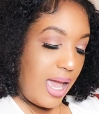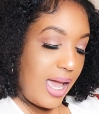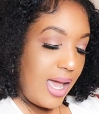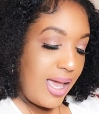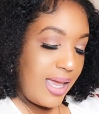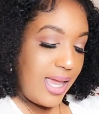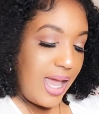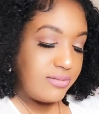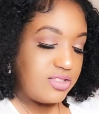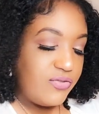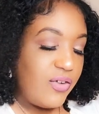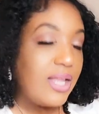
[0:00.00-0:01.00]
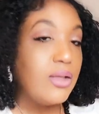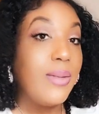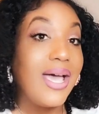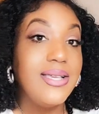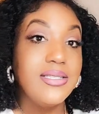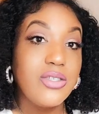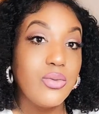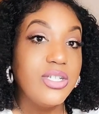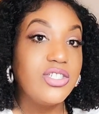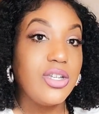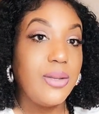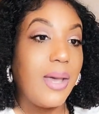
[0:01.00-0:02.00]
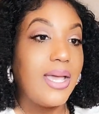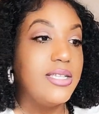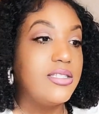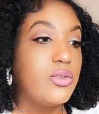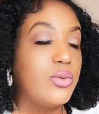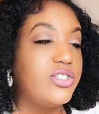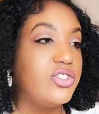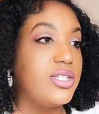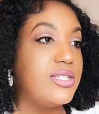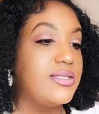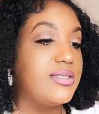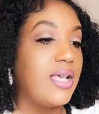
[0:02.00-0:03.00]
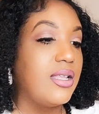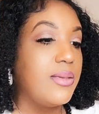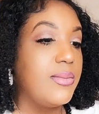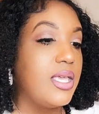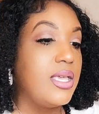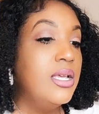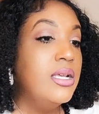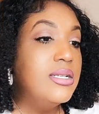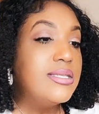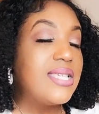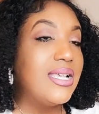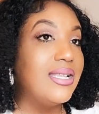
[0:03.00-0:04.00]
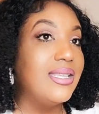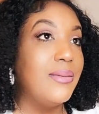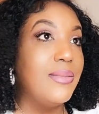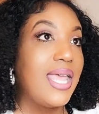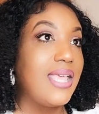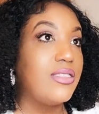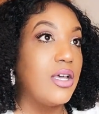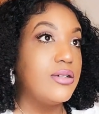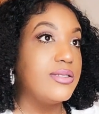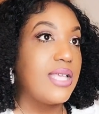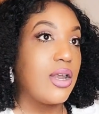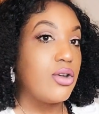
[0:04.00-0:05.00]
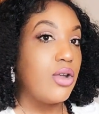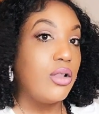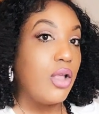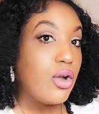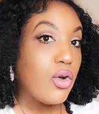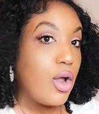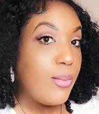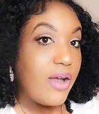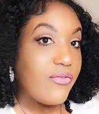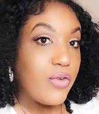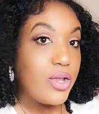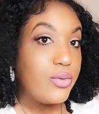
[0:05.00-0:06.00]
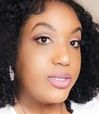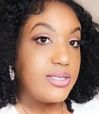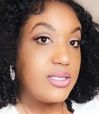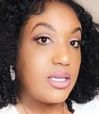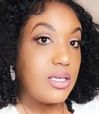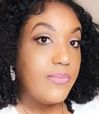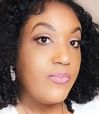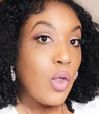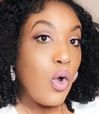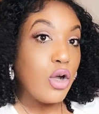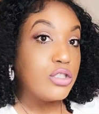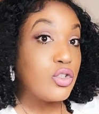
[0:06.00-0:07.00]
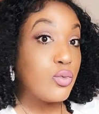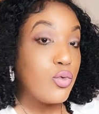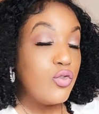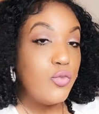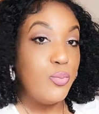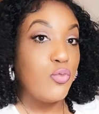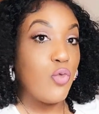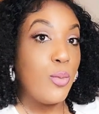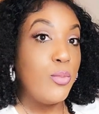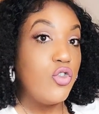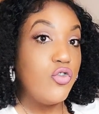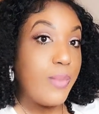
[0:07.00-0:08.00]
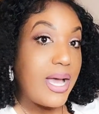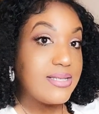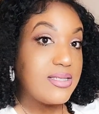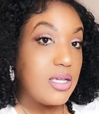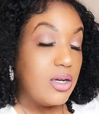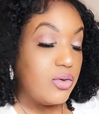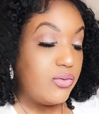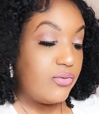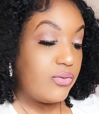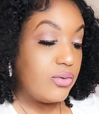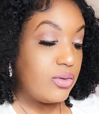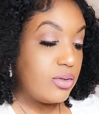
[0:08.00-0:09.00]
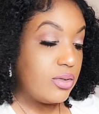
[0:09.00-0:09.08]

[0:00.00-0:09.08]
I have to follow my intuition, and my intuition is telling me to eliminate those that are no longer on my frequency, or to remove myself.